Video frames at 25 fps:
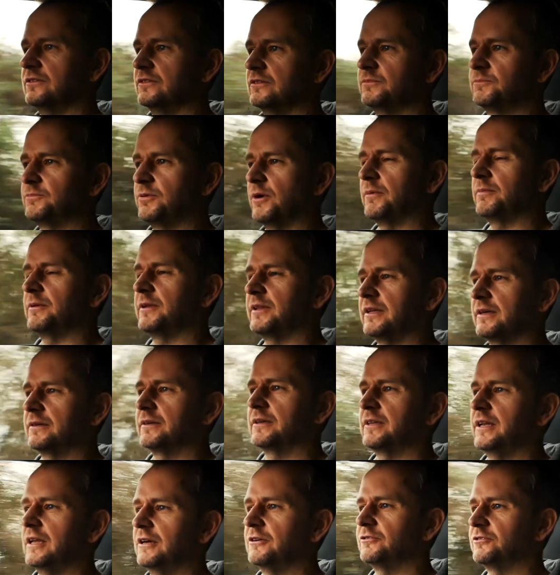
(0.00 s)
probably the
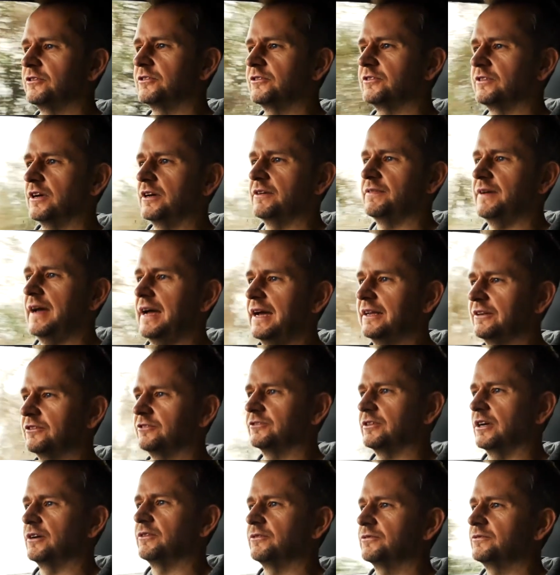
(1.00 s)
closest I've had
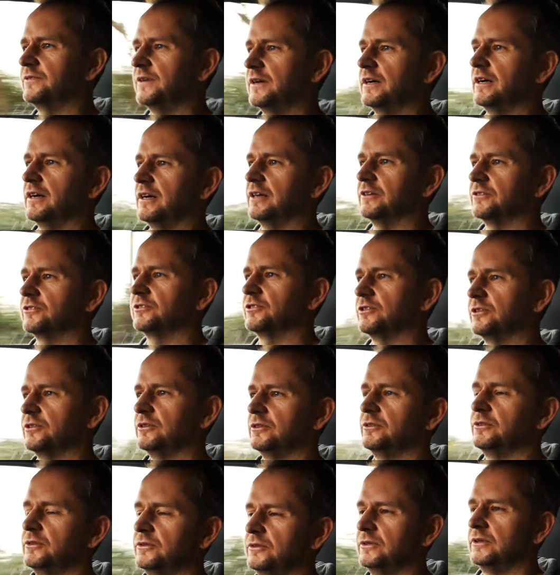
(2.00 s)
so far
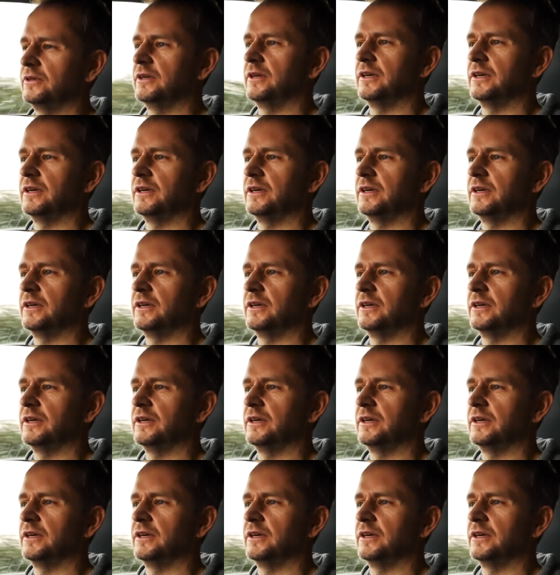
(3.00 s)
to